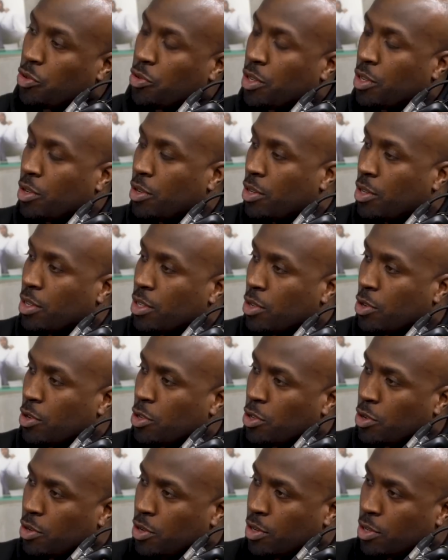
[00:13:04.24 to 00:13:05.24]
your your your
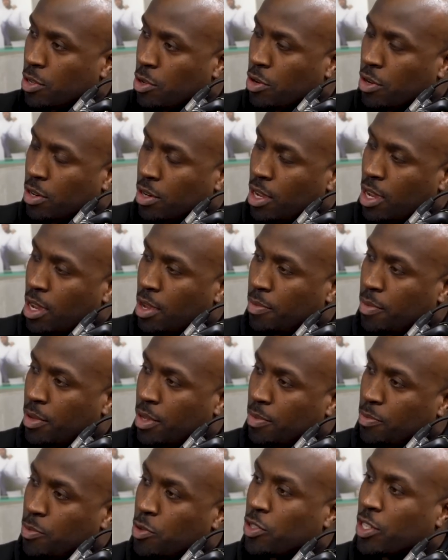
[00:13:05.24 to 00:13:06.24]
your, your uh,
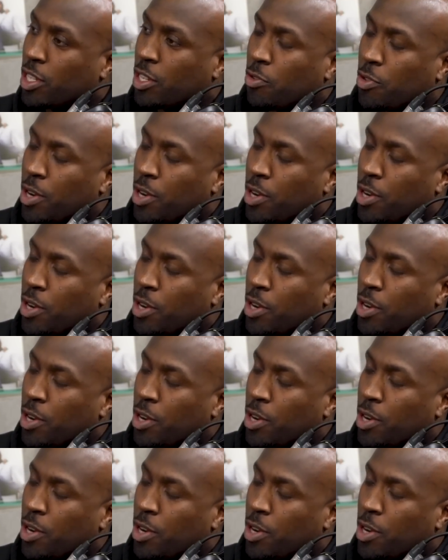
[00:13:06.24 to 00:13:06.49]
music